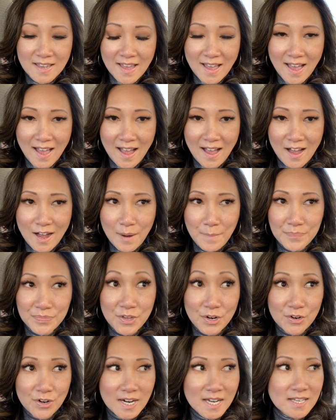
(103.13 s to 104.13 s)

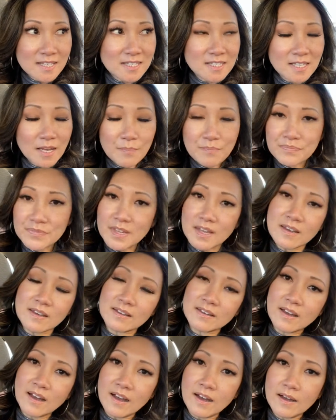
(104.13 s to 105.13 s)
There is
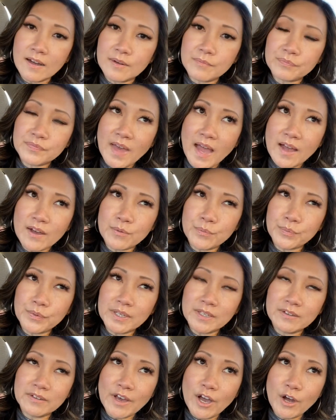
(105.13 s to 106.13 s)
something that
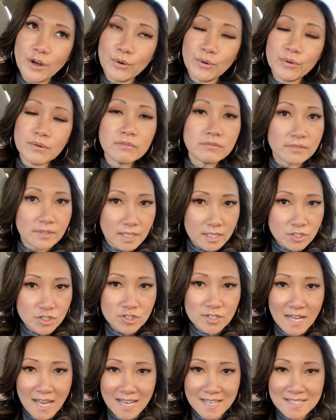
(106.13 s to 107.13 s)
we know,
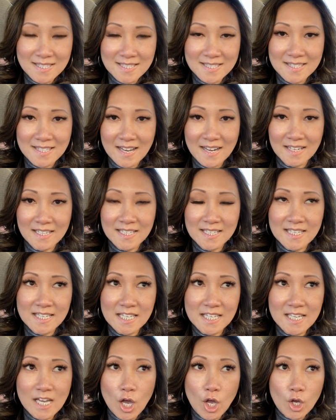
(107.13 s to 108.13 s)
legend has, is that
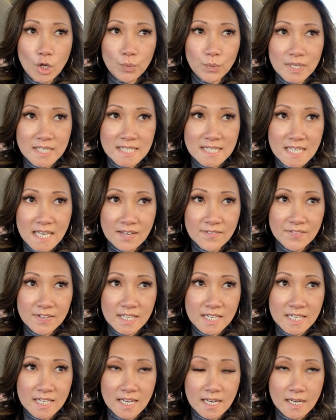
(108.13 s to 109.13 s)
he was
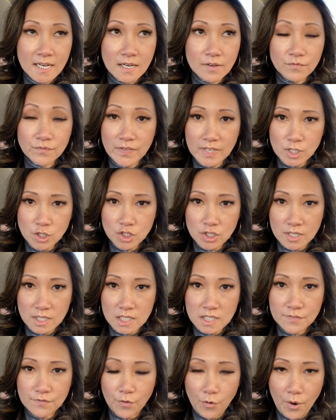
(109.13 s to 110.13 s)
given
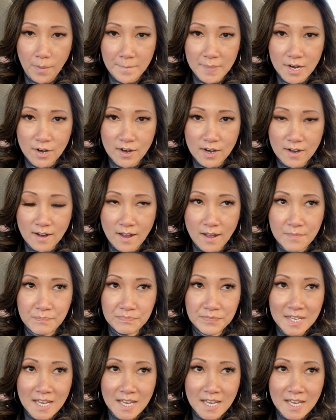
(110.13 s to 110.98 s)
visions for America.